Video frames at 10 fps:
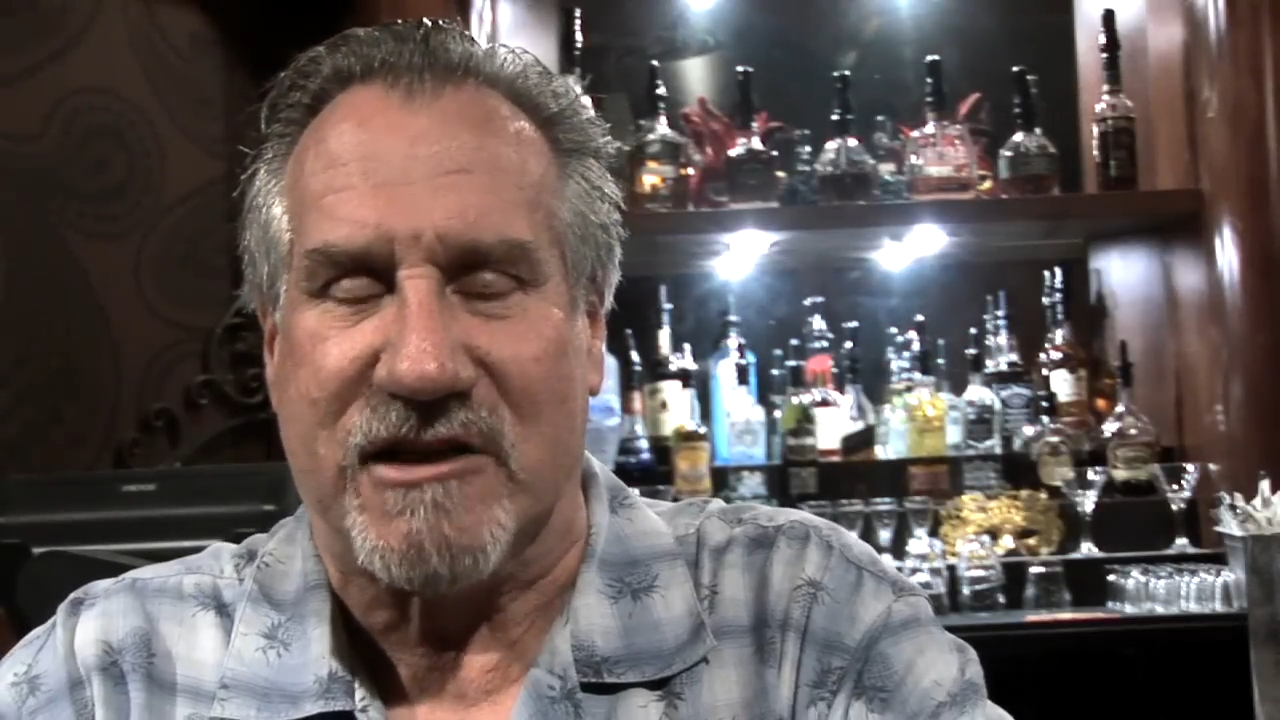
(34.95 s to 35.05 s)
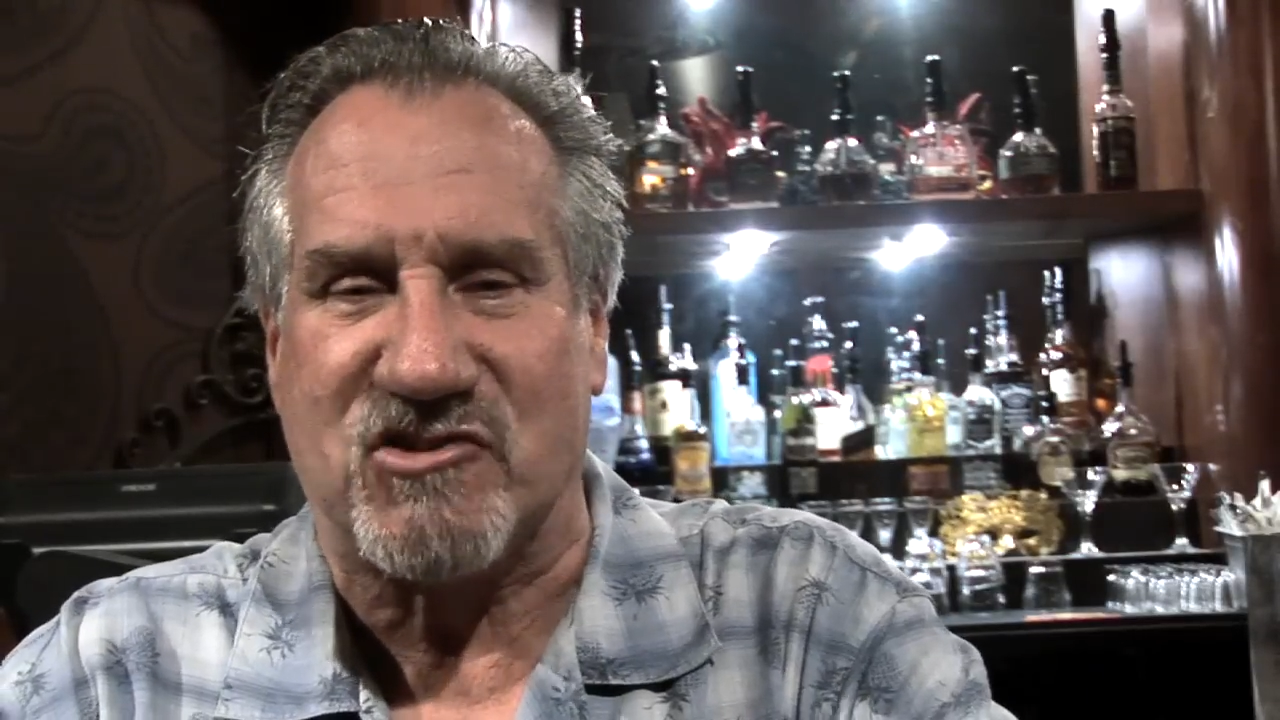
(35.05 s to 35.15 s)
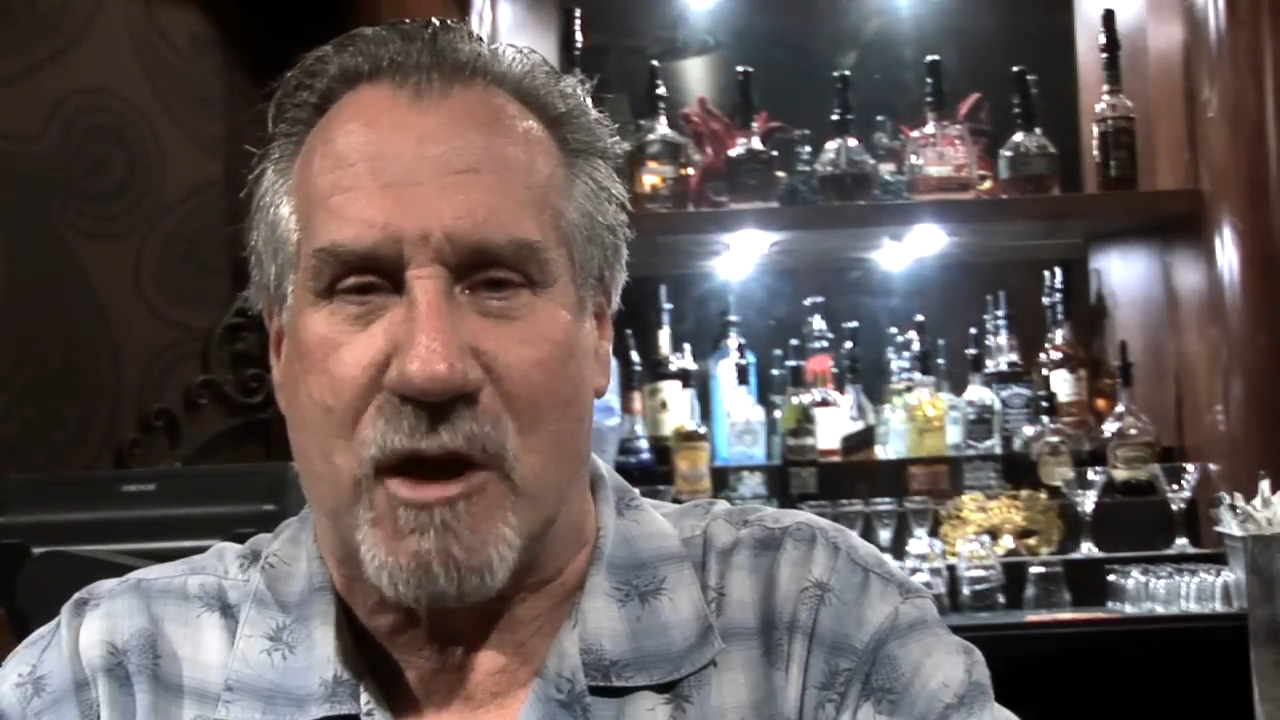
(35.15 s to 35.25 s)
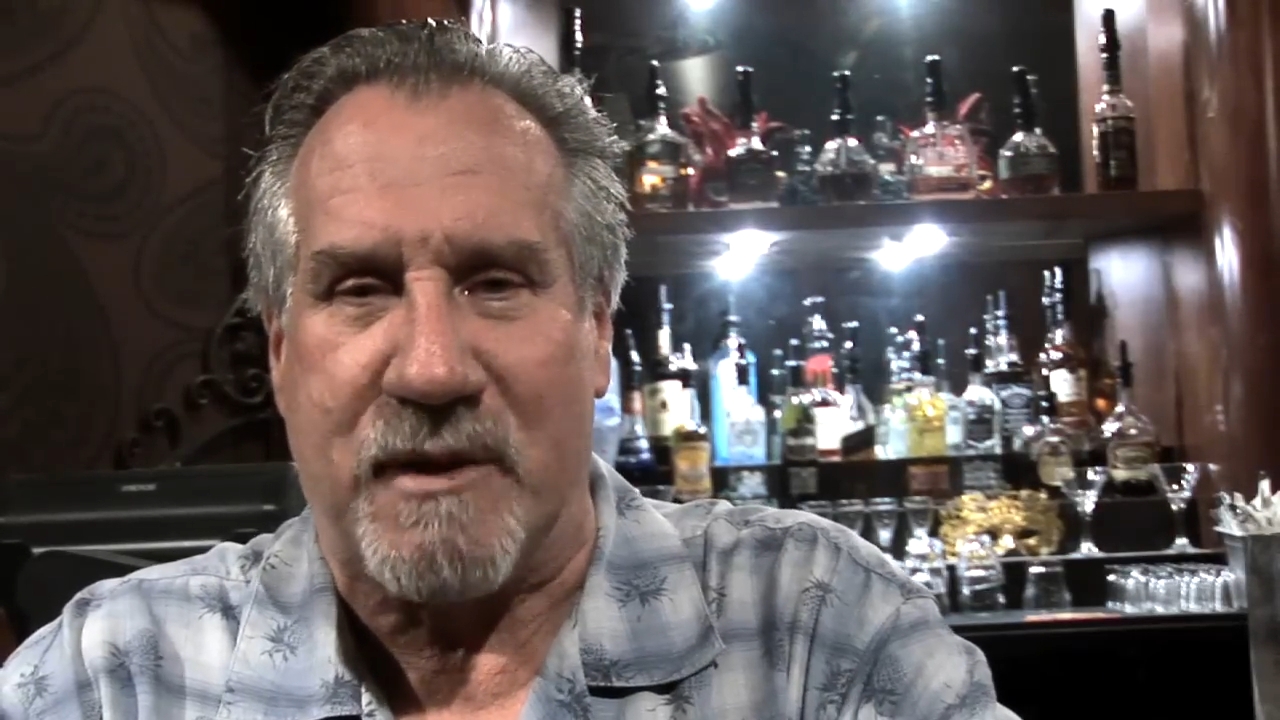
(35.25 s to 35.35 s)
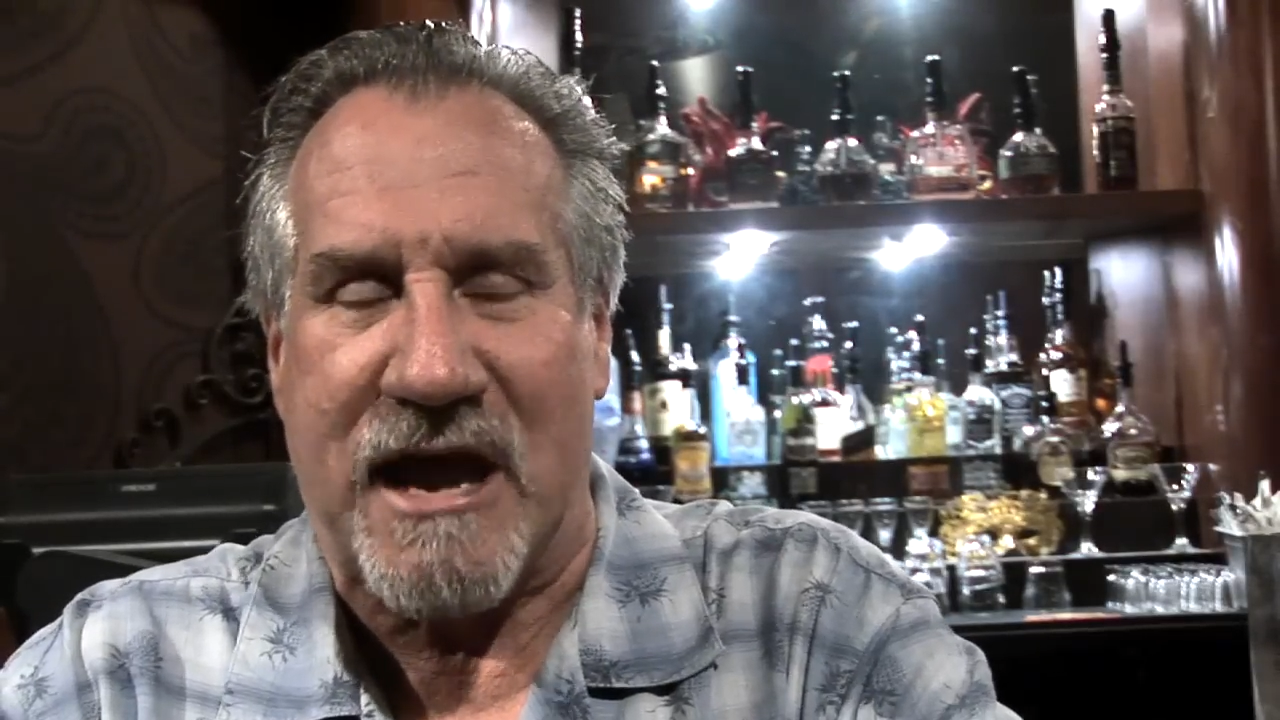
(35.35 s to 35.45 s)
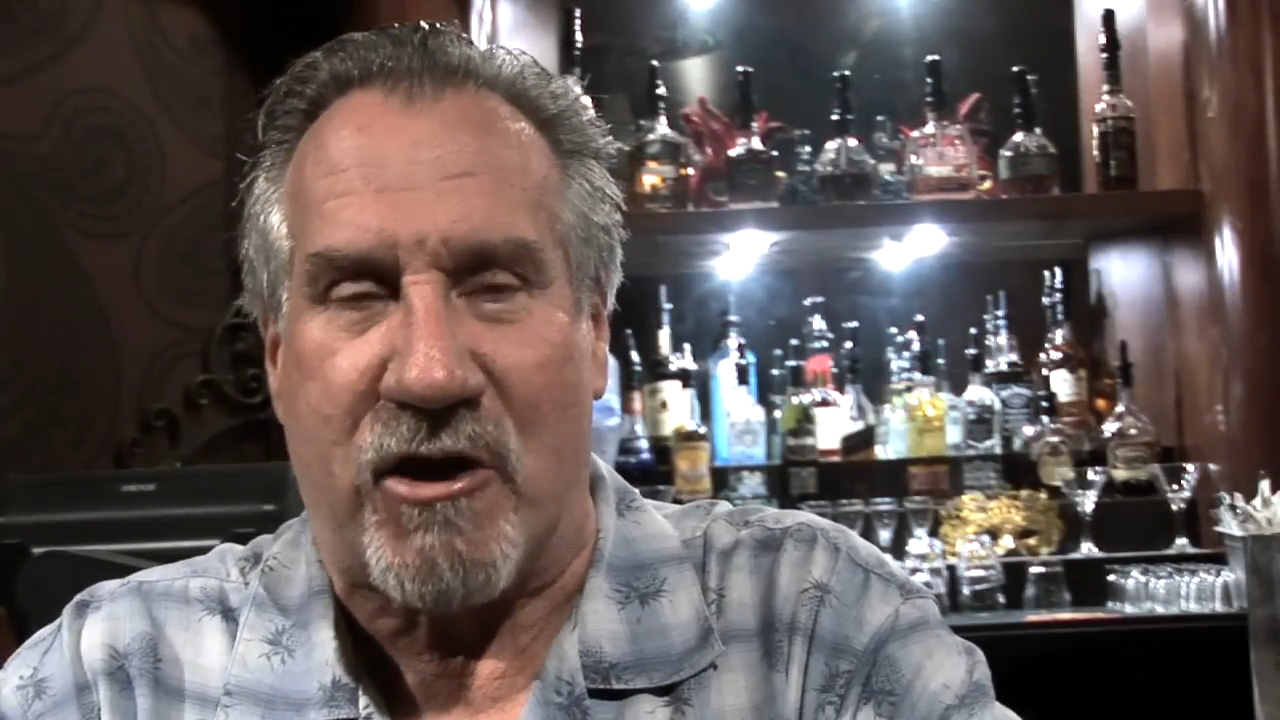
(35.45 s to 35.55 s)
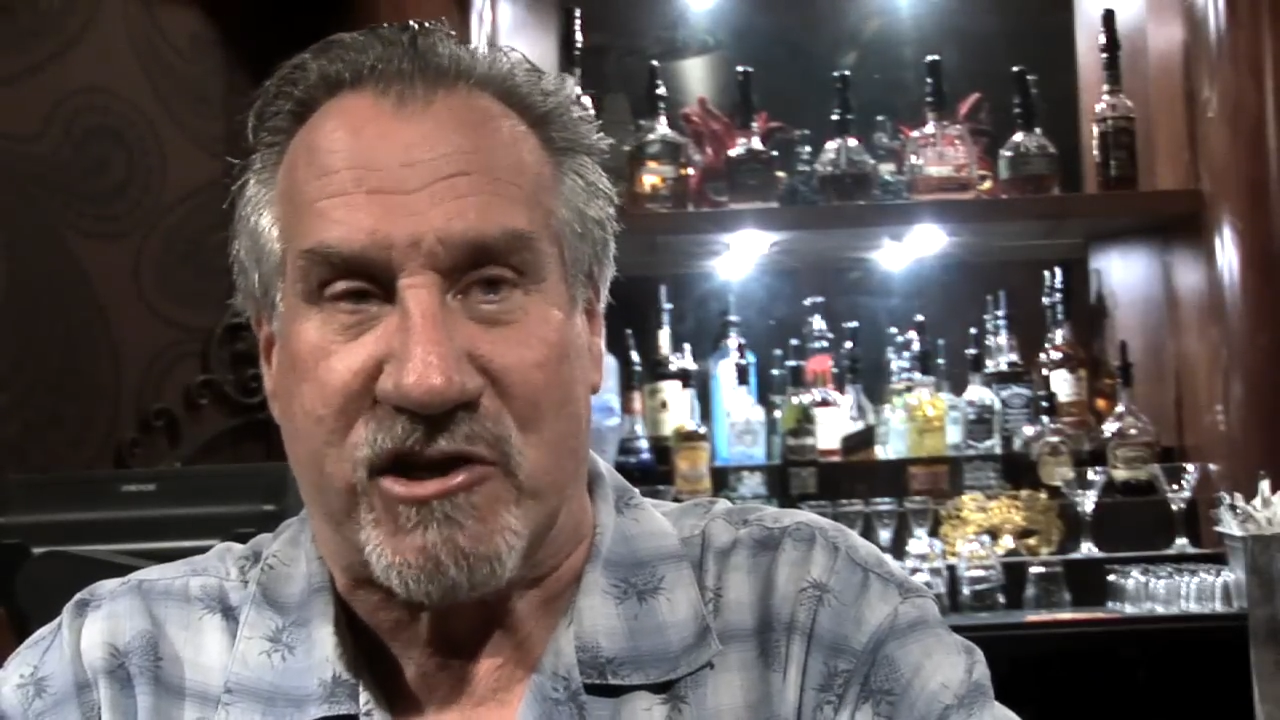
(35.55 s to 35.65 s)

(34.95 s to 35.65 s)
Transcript: It's coming out